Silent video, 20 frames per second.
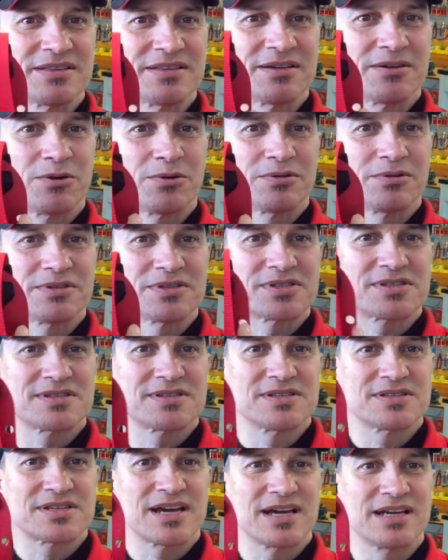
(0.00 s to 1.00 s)
The hole
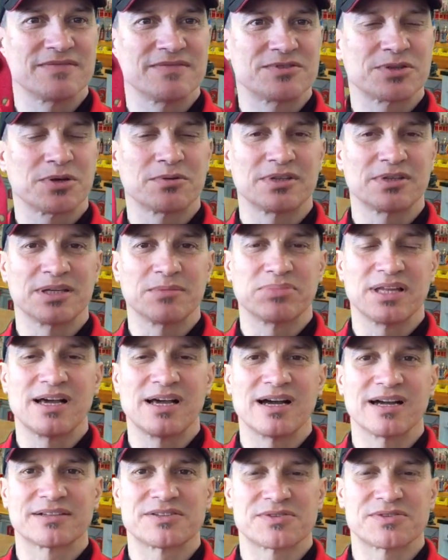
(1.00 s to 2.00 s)
is kind of totally
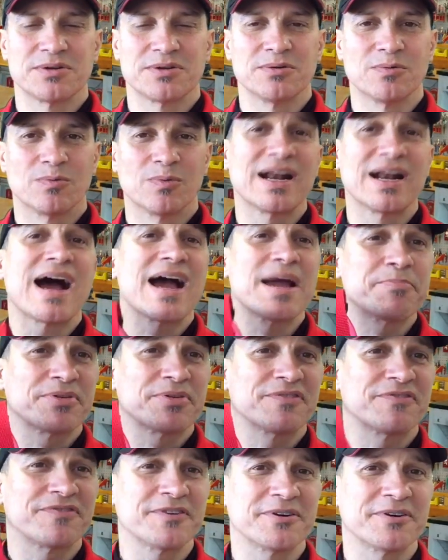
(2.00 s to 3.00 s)
blocked. So what I
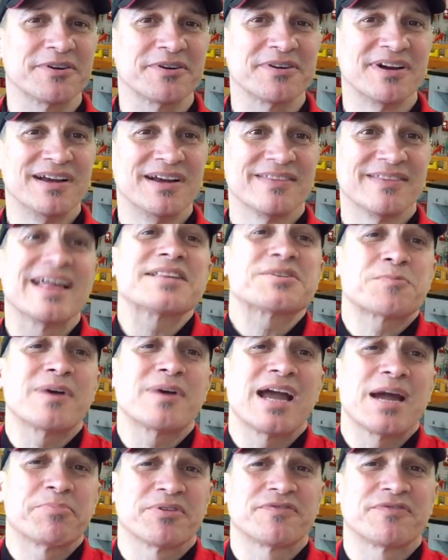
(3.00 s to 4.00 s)
prefer, that's
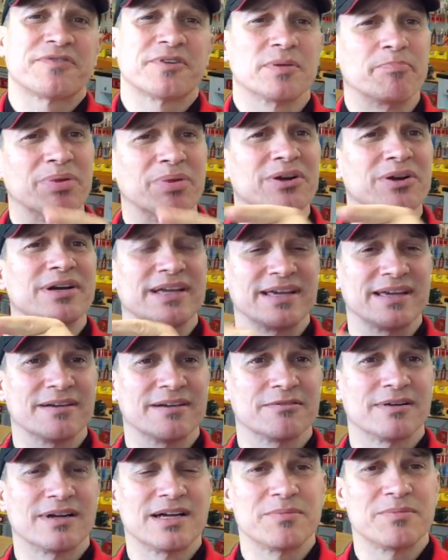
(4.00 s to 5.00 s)
why I prefer burning
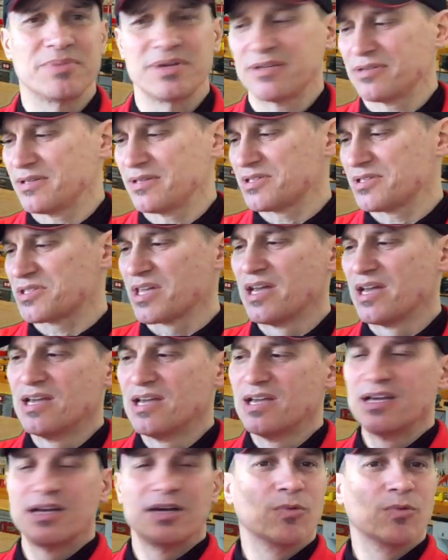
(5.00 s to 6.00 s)
it, right? Because
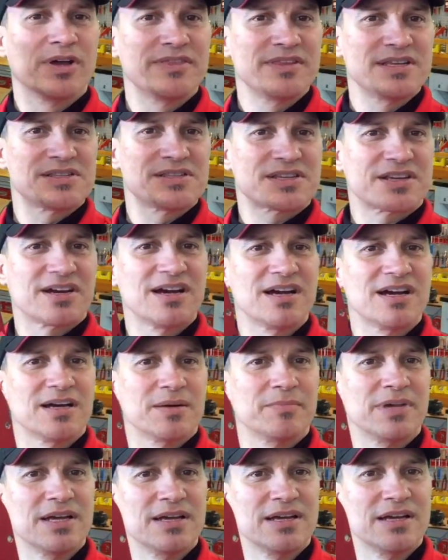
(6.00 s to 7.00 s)
when these
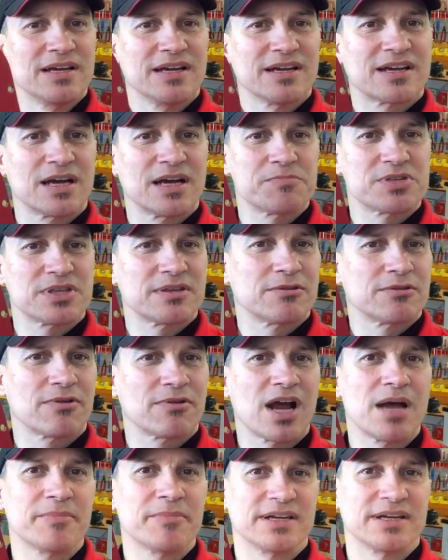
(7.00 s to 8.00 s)
come, it comes with the
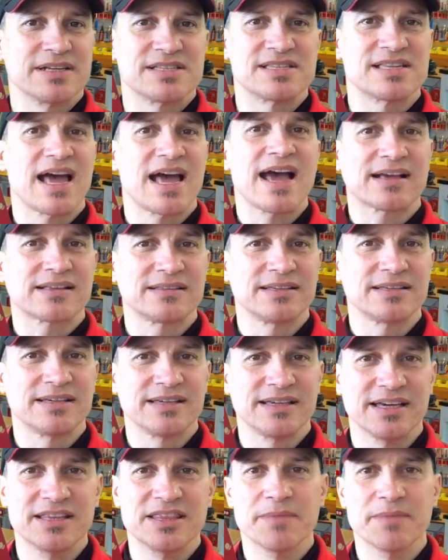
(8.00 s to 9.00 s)
grommet
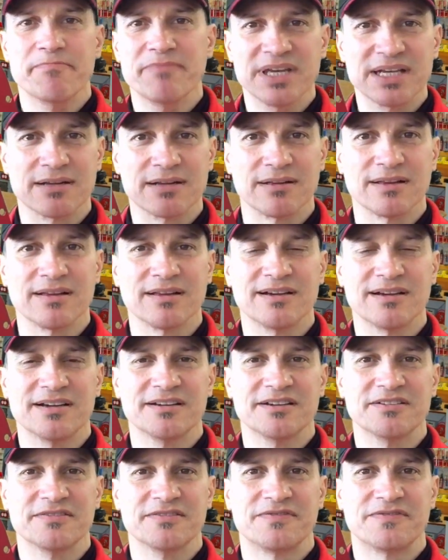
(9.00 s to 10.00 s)
exactly in the middle
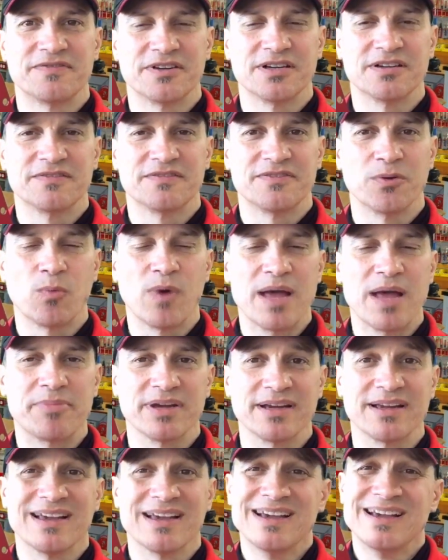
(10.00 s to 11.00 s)
of the
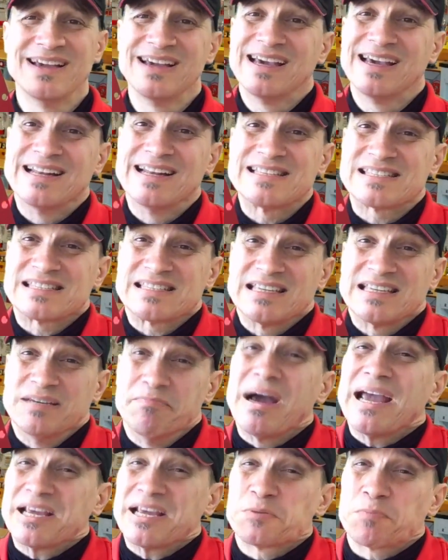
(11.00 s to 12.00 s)
webbing. And it's, in
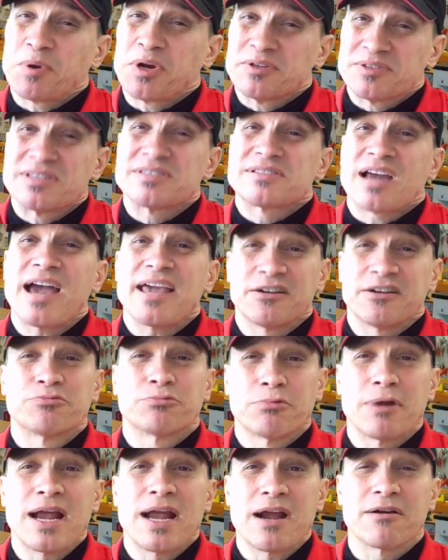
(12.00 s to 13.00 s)
my experience, it's kind of
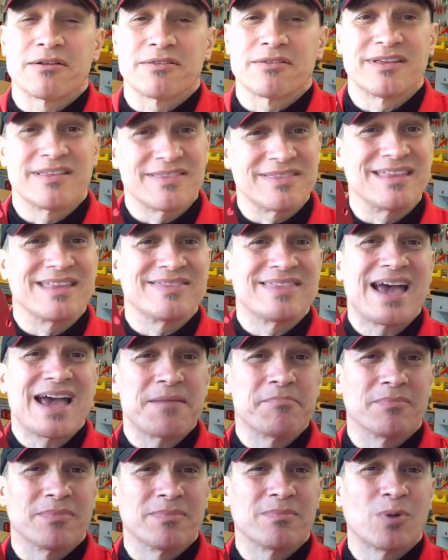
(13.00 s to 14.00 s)
rare
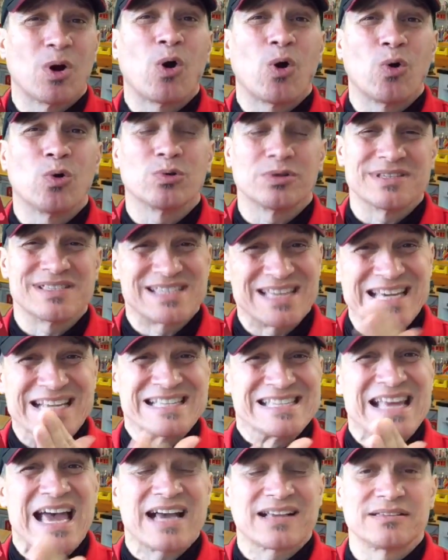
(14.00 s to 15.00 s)
that hole is
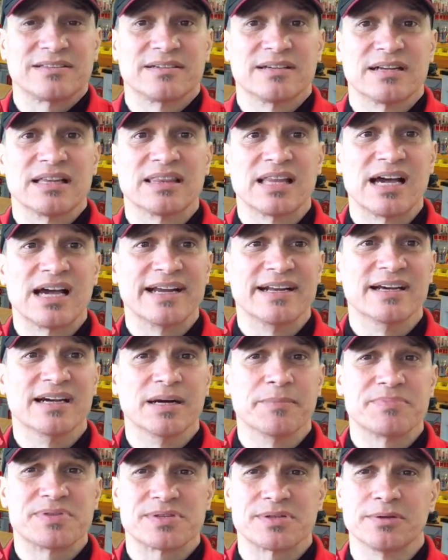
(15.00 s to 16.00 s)
exactly going to line
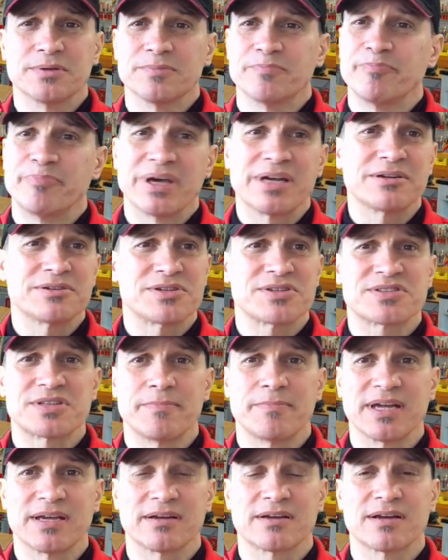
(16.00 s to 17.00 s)
up. So better just to
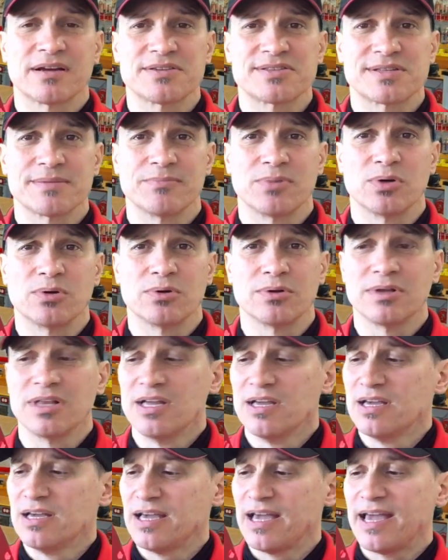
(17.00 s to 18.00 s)
make a custom hole.
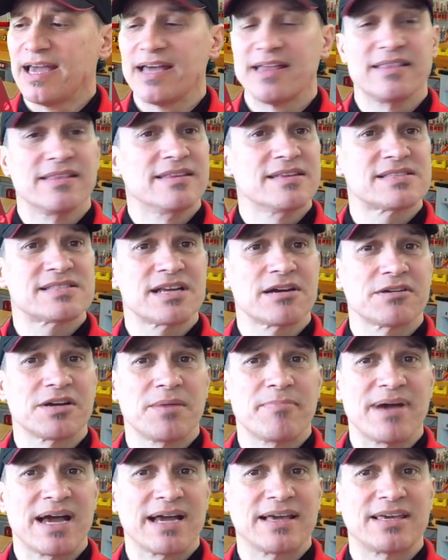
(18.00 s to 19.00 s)
And this area
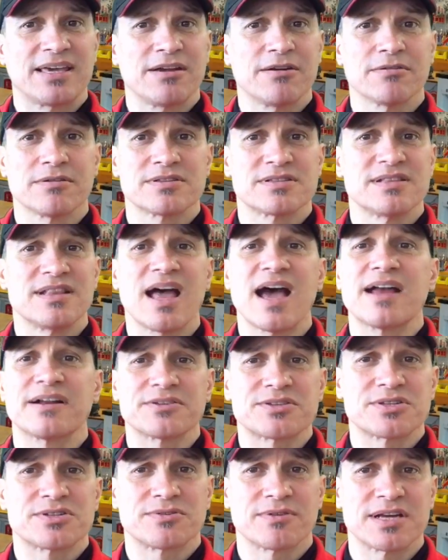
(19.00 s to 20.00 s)
back here is not a
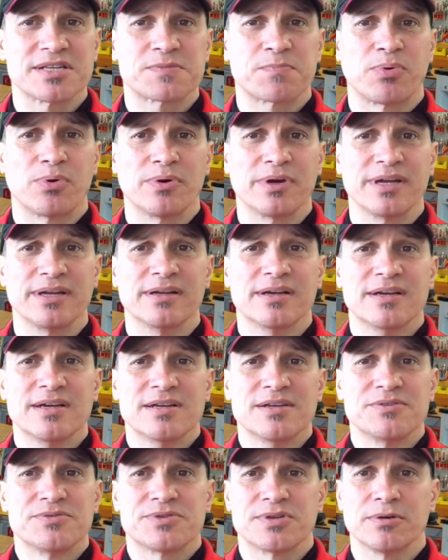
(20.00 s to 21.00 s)
stress point,
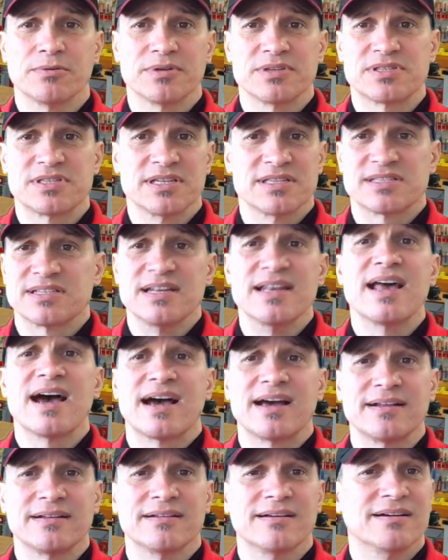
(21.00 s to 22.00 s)
so it's
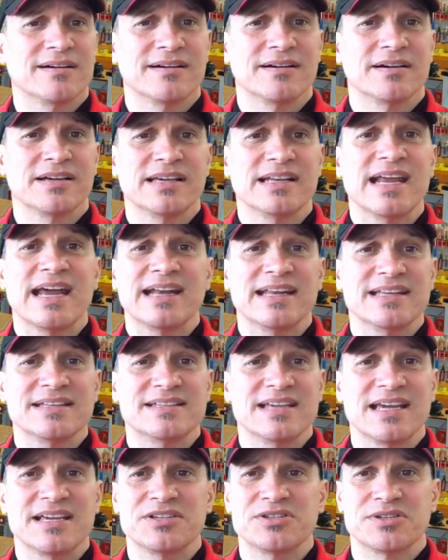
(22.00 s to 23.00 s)
not in any
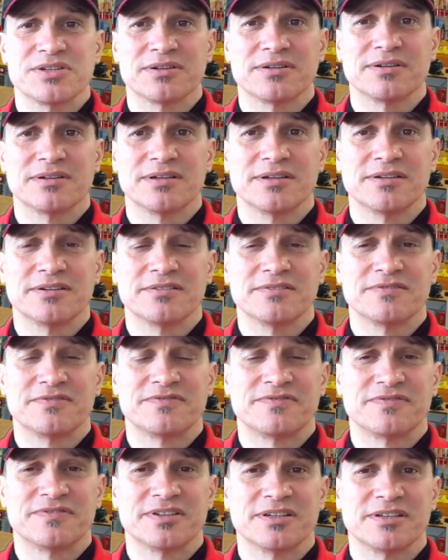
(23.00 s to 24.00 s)
danger of
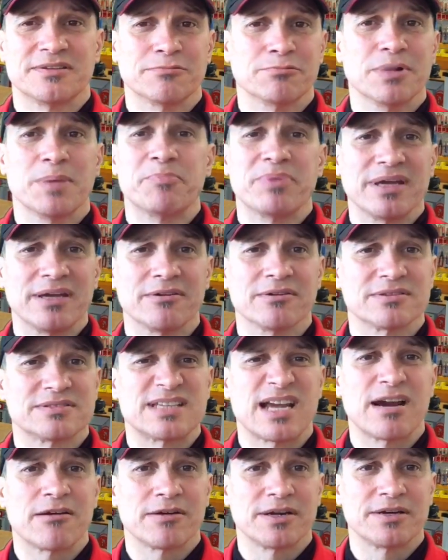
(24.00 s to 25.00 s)
ripping or
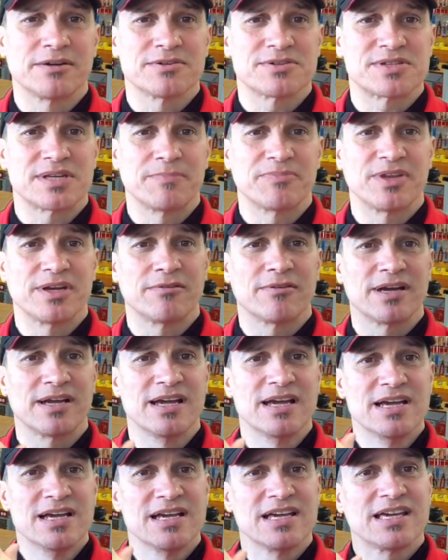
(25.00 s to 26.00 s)
tearing or something, right?
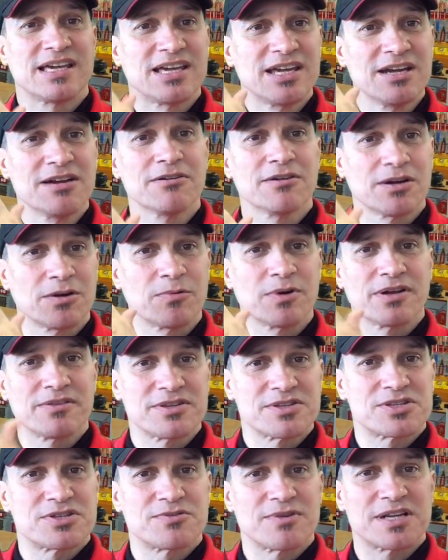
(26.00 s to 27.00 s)
Here are where
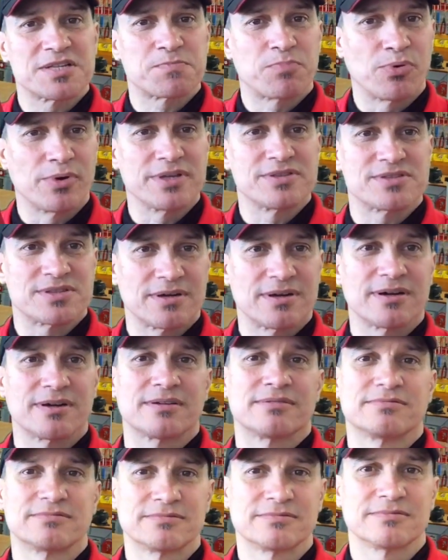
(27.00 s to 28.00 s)
the stress points are,
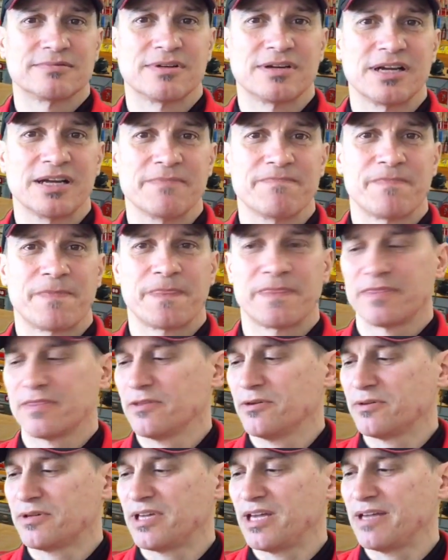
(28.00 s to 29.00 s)
right?
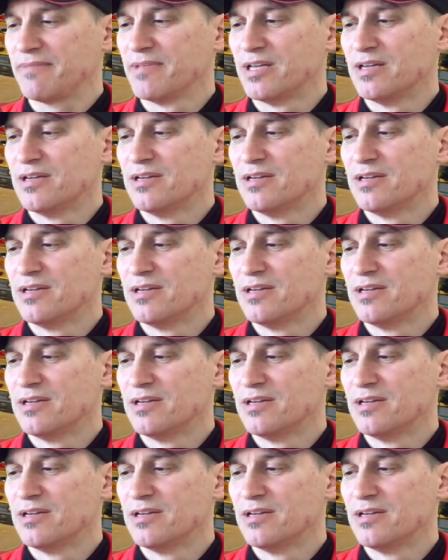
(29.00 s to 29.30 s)
Okay.